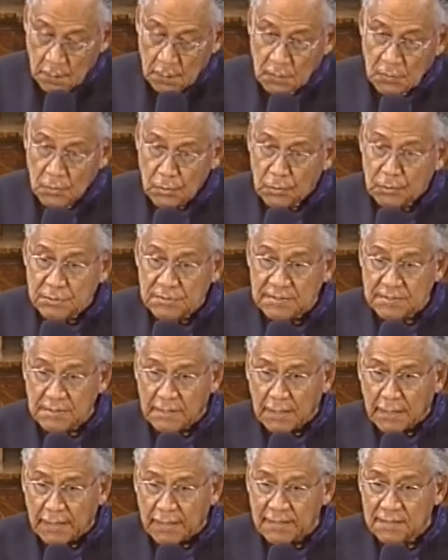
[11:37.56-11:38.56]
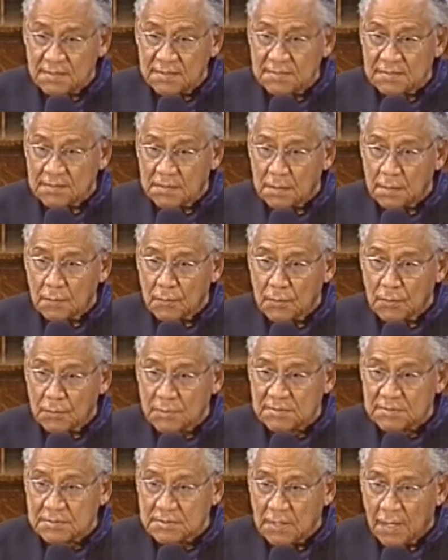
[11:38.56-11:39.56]
Those days and
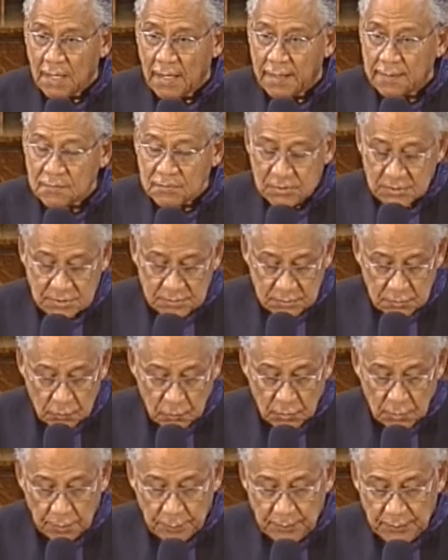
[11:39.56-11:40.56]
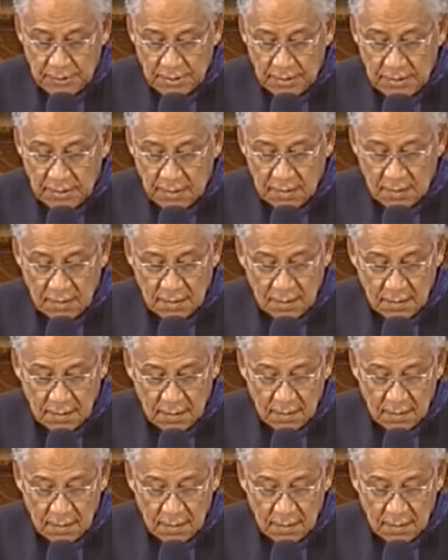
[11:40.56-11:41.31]
those times will be